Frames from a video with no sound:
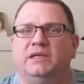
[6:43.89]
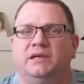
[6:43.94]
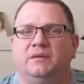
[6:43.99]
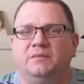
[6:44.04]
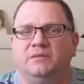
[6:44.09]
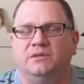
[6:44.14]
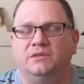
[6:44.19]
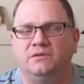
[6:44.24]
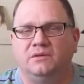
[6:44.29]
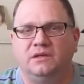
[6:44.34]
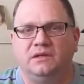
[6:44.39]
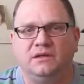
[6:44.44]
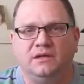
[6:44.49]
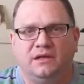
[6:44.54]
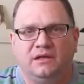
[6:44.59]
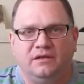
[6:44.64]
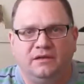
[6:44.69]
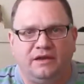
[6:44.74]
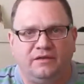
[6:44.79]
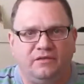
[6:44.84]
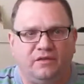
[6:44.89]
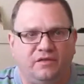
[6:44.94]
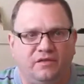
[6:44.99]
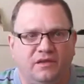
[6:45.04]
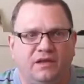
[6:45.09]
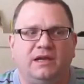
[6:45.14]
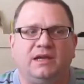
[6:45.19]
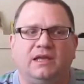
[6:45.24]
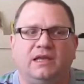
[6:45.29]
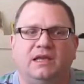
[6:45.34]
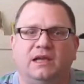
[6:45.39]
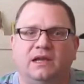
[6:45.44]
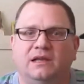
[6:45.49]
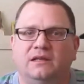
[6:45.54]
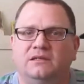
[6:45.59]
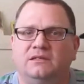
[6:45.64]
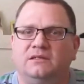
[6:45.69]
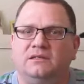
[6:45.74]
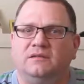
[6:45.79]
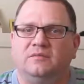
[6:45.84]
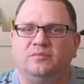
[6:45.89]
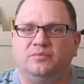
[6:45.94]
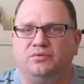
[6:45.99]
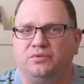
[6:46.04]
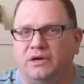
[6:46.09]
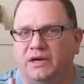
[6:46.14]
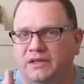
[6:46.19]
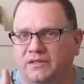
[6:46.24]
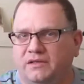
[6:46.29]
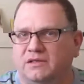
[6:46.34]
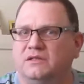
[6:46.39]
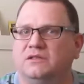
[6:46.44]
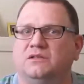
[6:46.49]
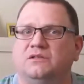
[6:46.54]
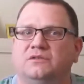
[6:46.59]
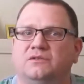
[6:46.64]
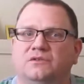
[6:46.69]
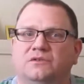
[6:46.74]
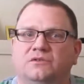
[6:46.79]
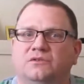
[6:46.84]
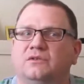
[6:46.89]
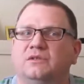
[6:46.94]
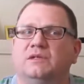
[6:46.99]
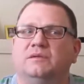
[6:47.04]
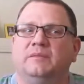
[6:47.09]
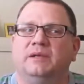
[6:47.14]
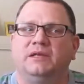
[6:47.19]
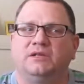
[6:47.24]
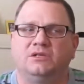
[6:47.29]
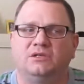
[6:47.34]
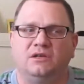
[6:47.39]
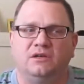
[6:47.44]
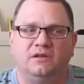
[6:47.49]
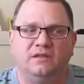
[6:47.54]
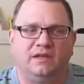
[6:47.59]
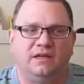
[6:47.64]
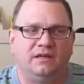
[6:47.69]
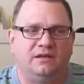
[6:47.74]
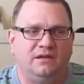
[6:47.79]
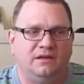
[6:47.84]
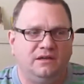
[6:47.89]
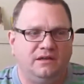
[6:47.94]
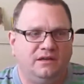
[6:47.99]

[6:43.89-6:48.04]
I'm doing everything I can to pray this through and make sure that,